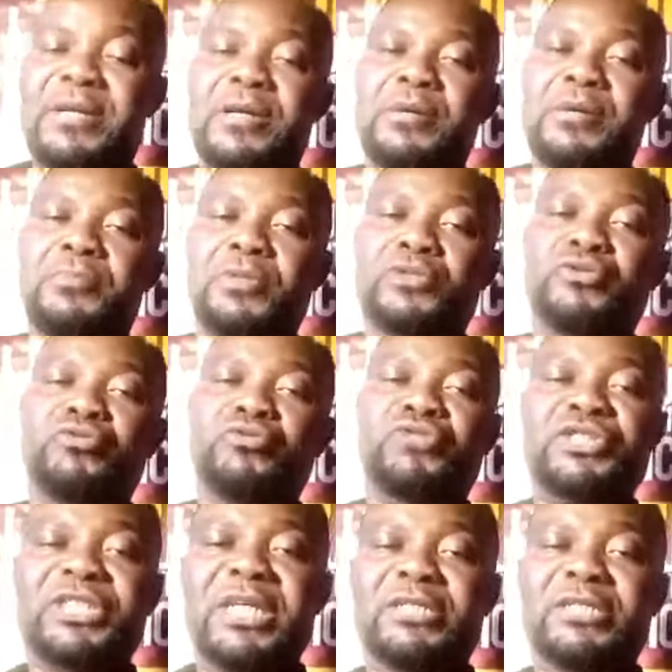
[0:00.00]
But you
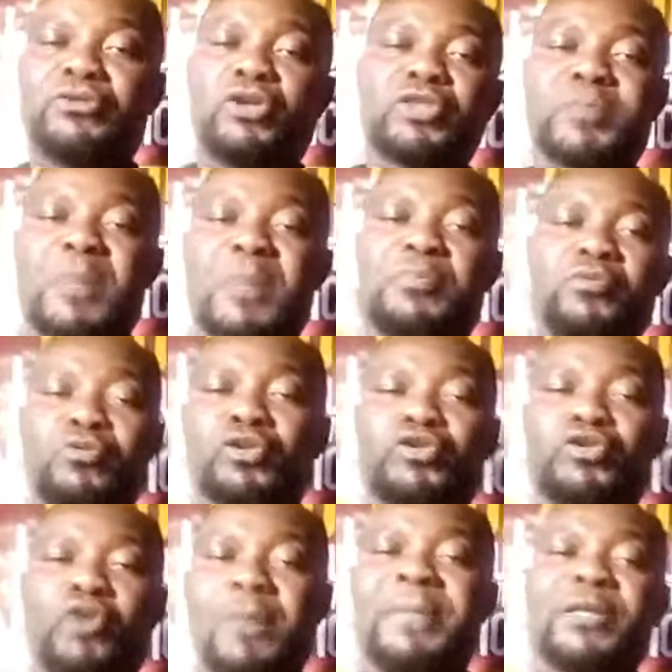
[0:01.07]
see those people who
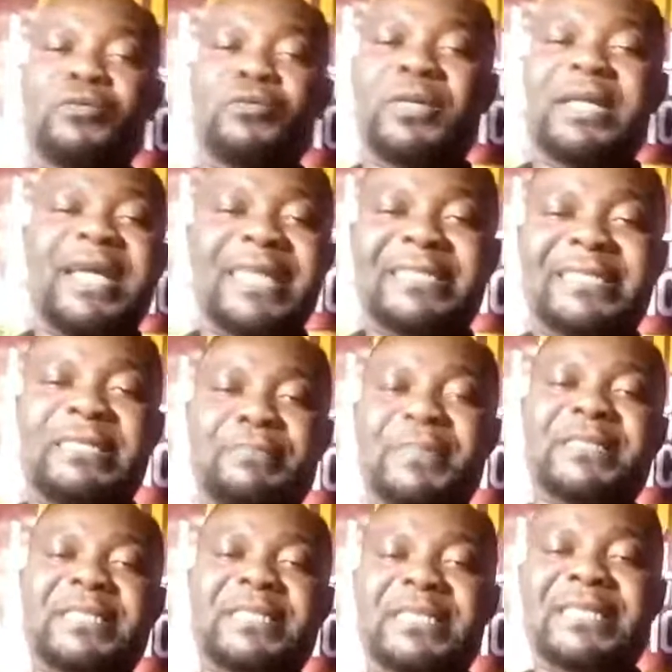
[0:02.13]
score between
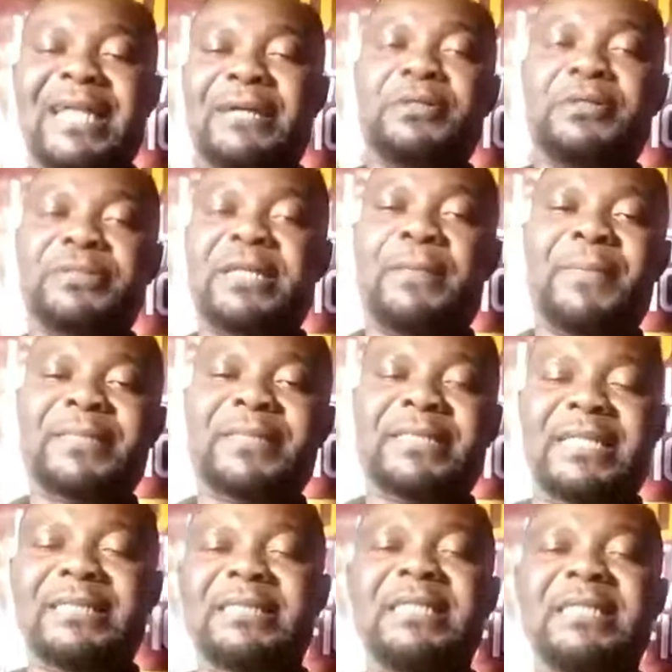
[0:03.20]
80% and
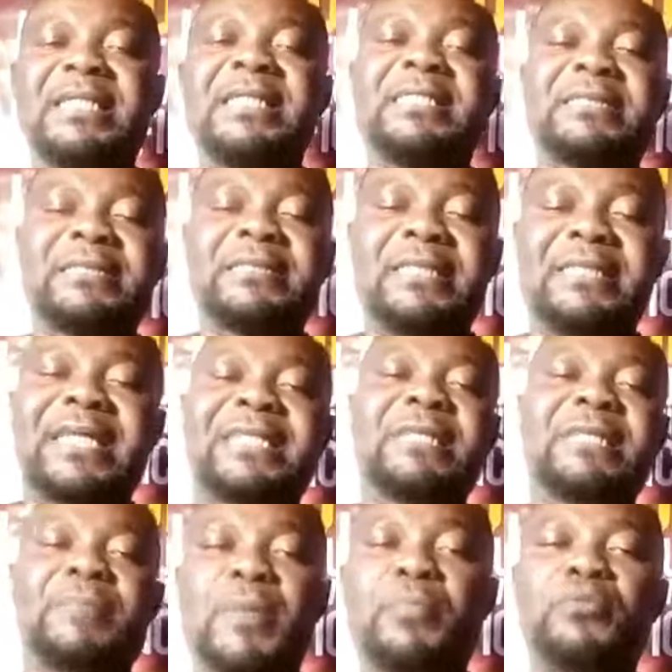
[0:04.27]
100%, these are
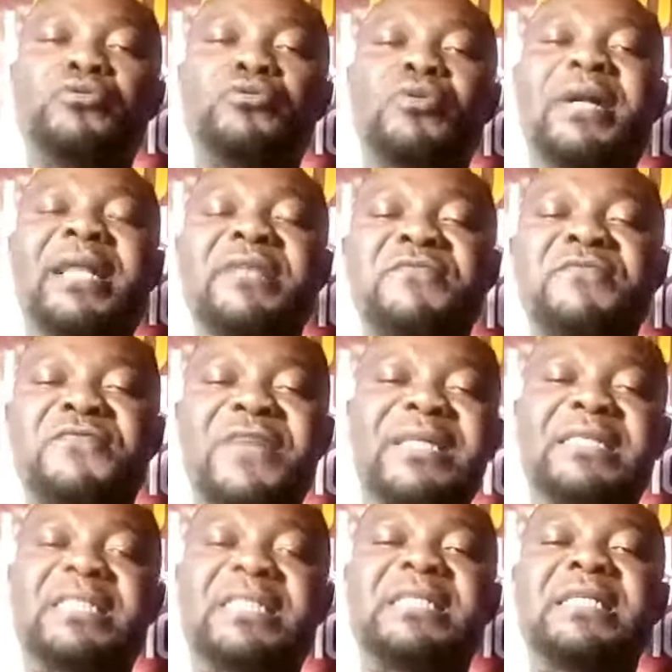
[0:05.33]
the people you can
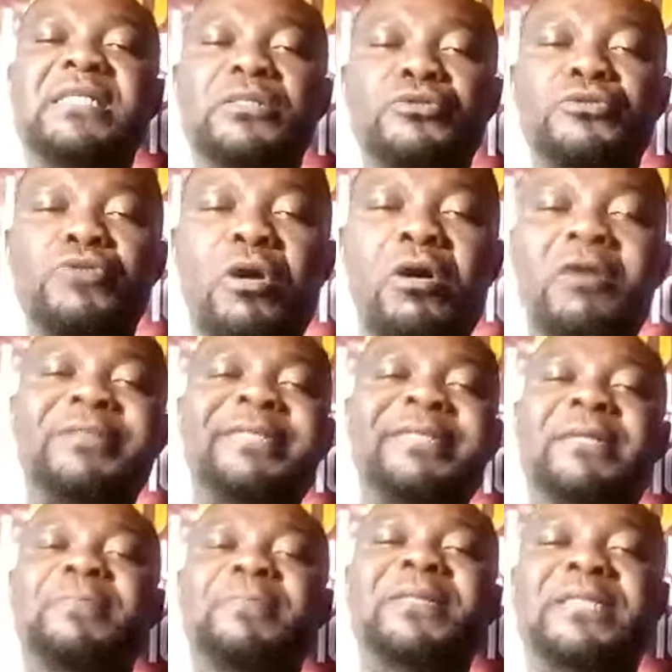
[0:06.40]
invest your
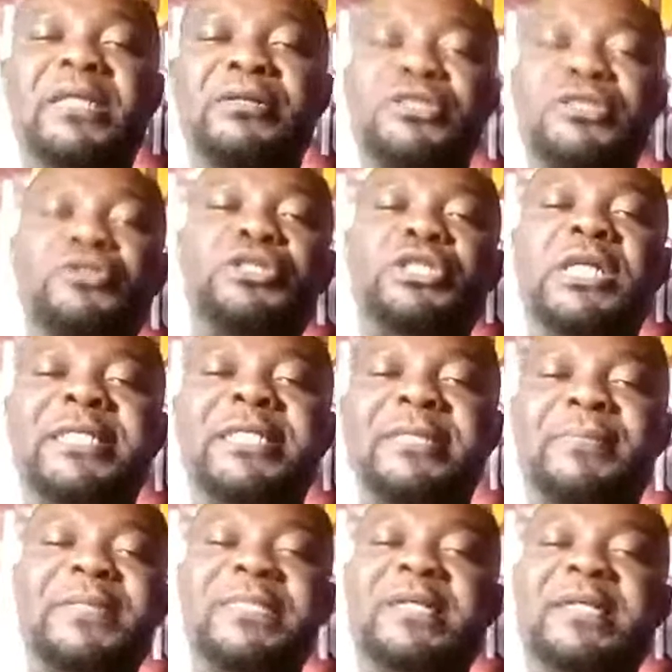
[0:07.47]
100% resources,
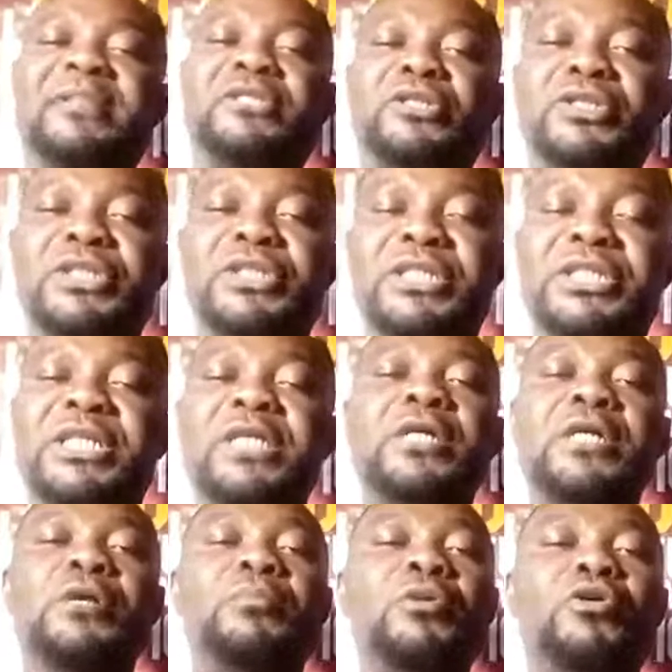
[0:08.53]
80% resources,
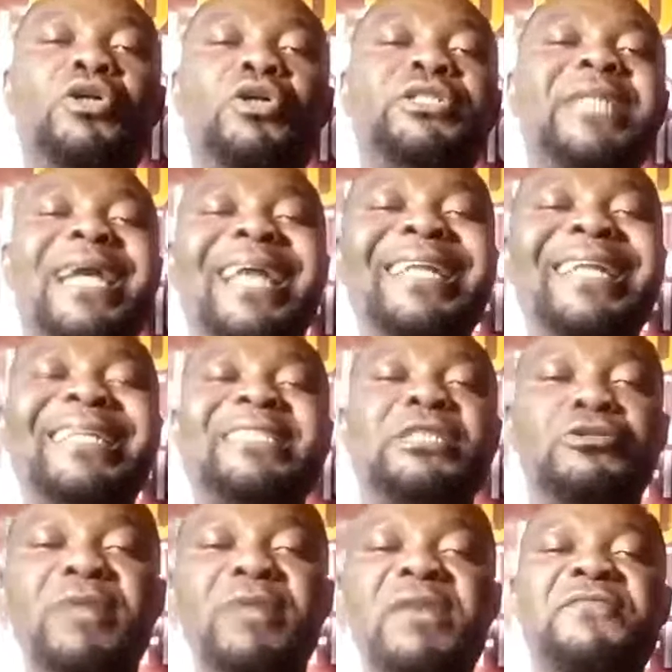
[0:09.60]
because
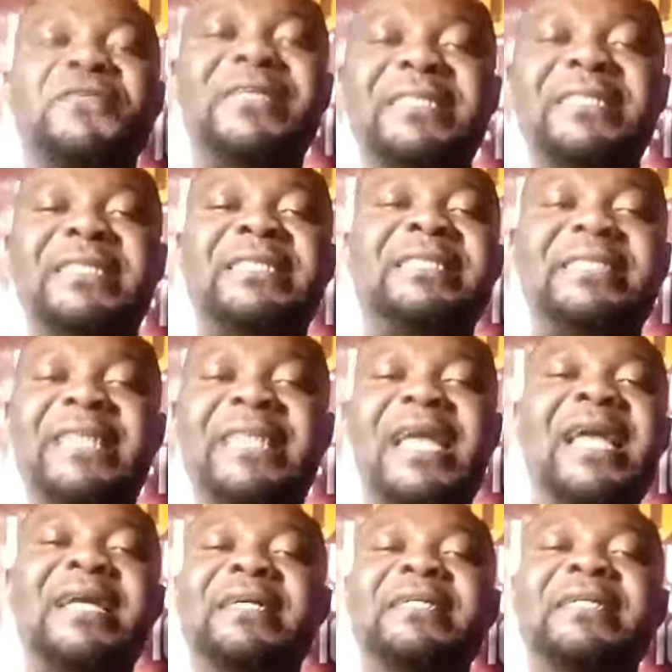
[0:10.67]
anything you're investing
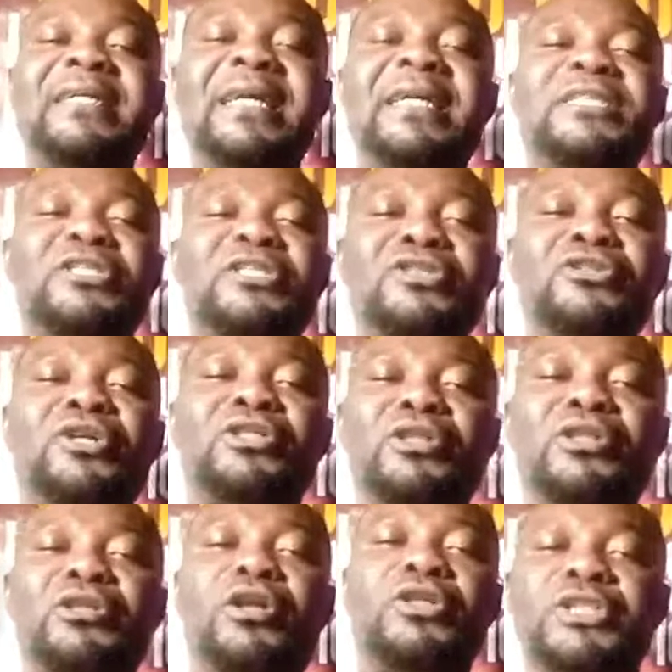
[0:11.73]
there is not
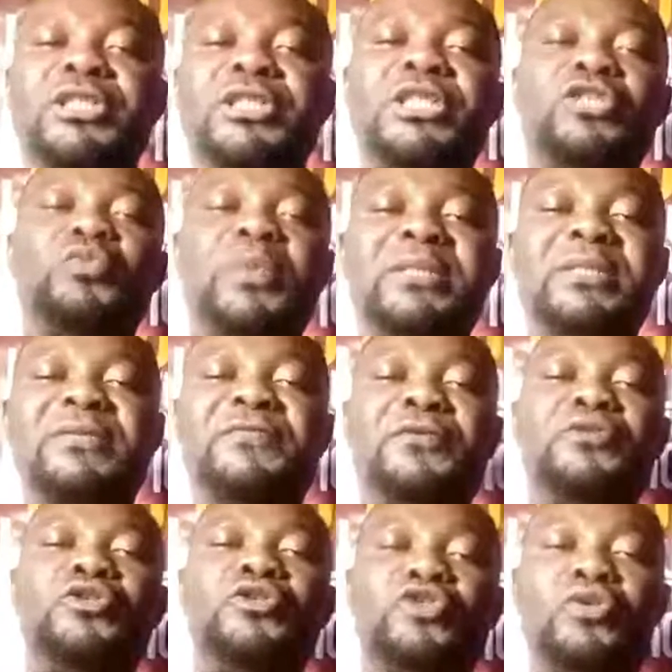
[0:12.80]
lost. It's waiting
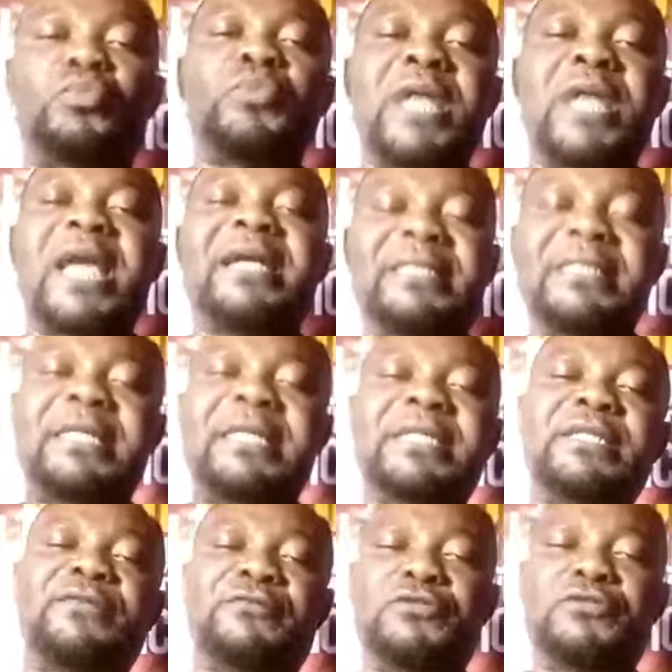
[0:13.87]
for you somewhere in
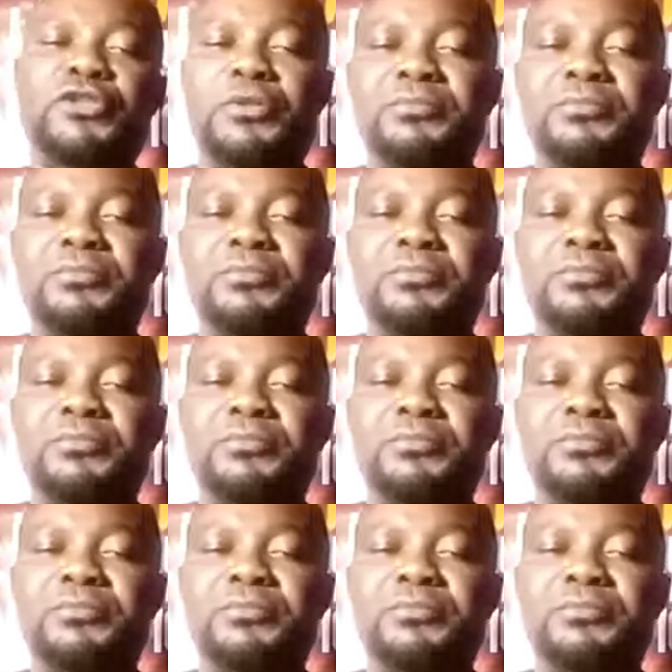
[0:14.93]
the future.